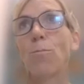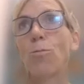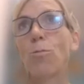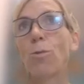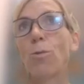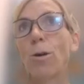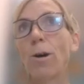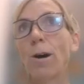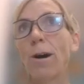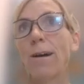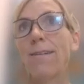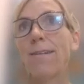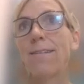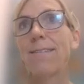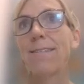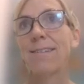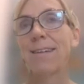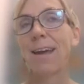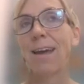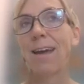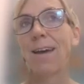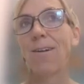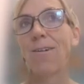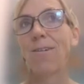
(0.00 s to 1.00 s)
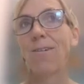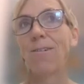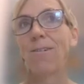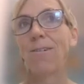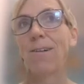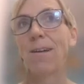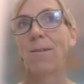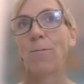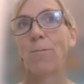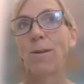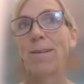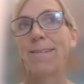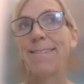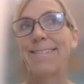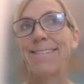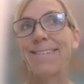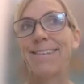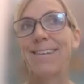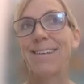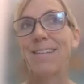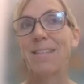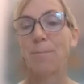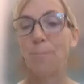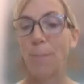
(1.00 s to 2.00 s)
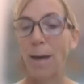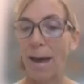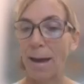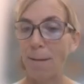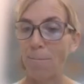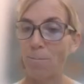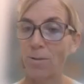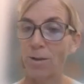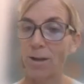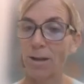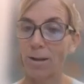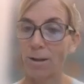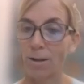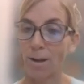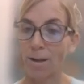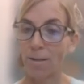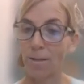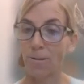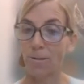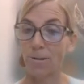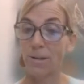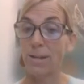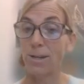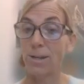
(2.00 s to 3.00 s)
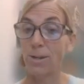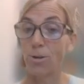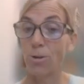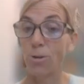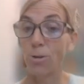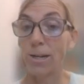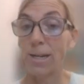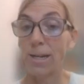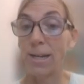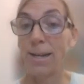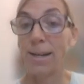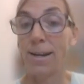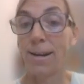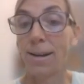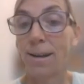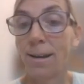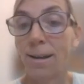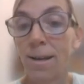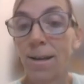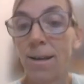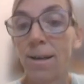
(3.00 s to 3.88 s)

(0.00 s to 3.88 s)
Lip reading: broad scale and we see the map colored in green,